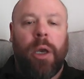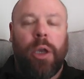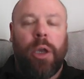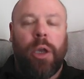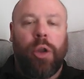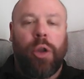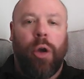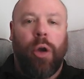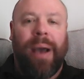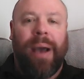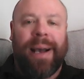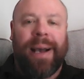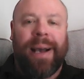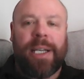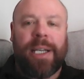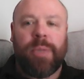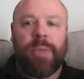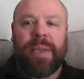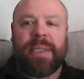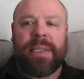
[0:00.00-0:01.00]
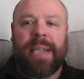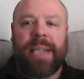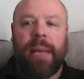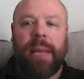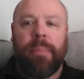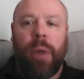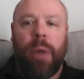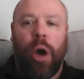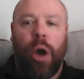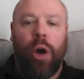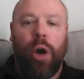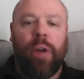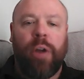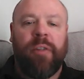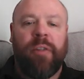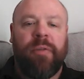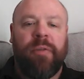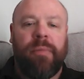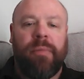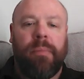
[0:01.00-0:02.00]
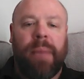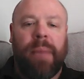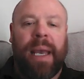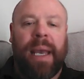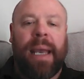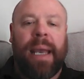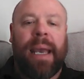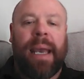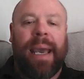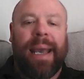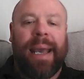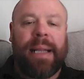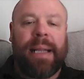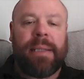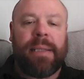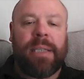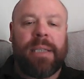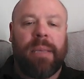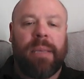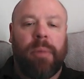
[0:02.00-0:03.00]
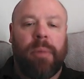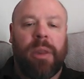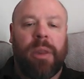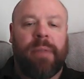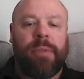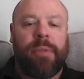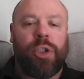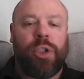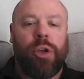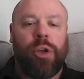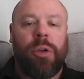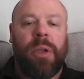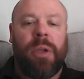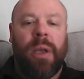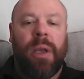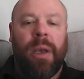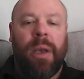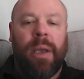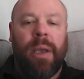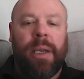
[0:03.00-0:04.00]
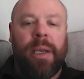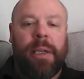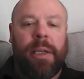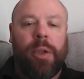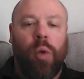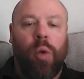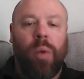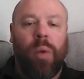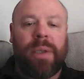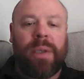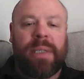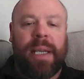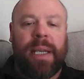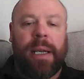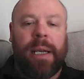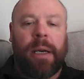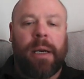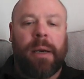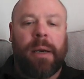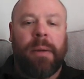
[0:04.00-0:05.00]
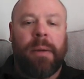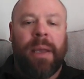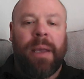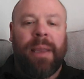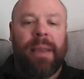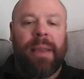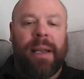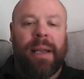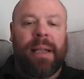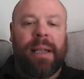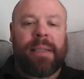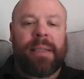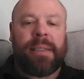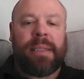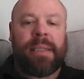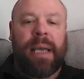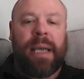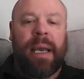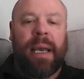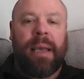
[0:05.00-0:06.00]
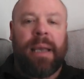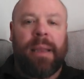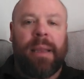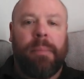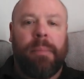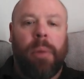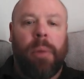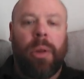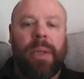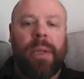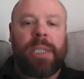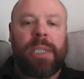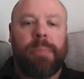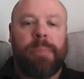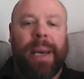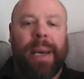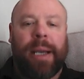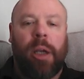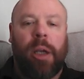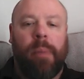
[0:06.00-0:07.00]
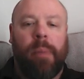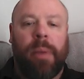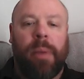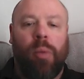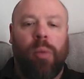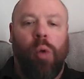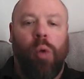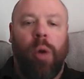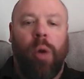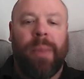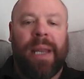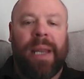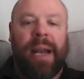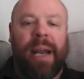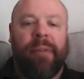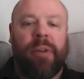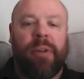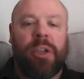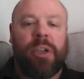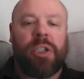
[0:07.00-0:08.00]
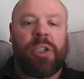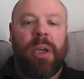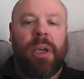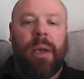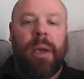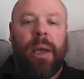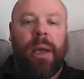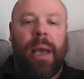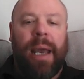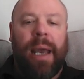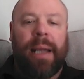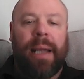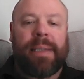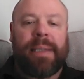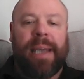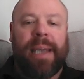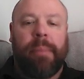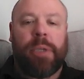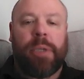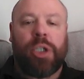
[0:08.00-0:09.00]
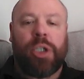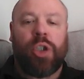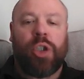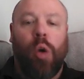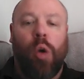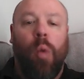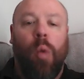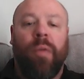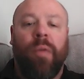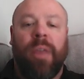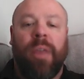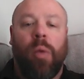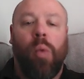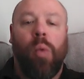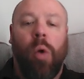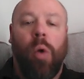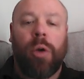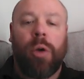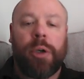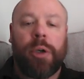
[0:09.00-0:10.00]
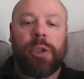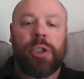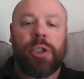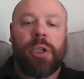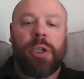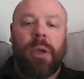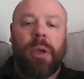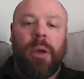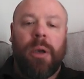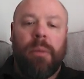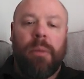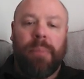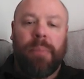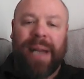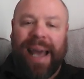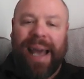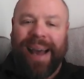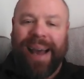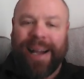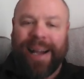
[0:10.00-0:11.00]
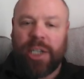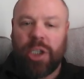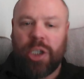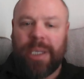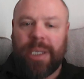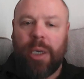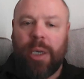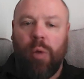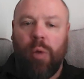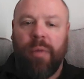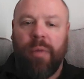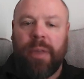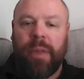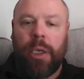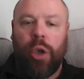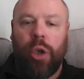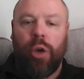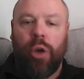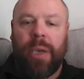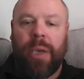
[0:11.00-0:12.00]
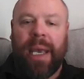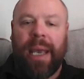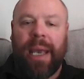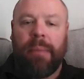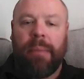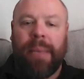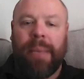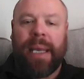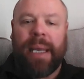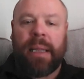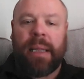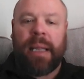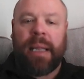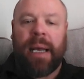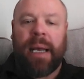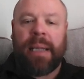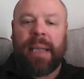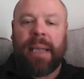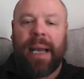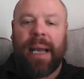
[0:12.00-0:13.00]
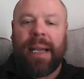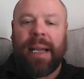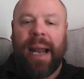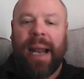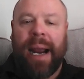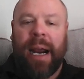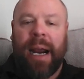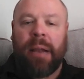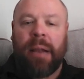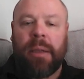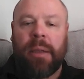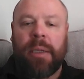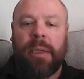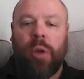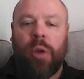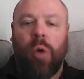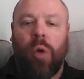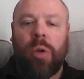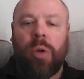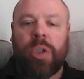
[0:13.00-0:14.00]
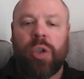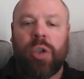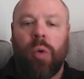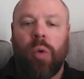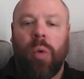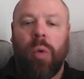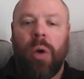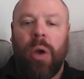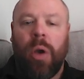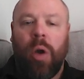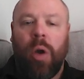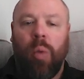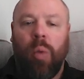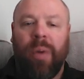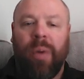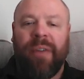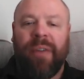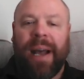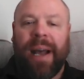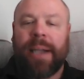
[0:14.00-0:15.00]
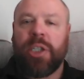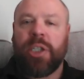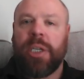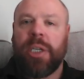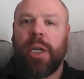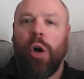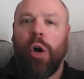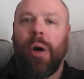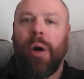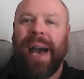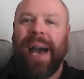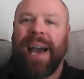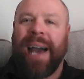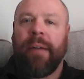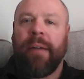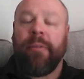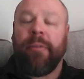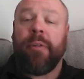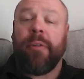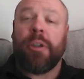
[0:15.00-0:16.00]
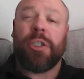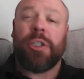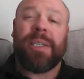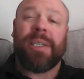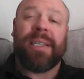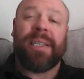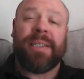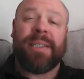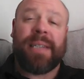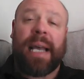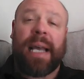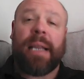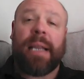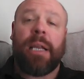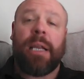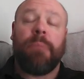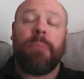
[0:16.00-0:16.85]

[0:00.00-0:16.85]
Now, as we step out of May into the month of June, you notice here that it's uh, the model is picking up and warmer than average uh, temperatures over the waters, but actually over the UK mainland and Ireland also, we've actually got average to slightly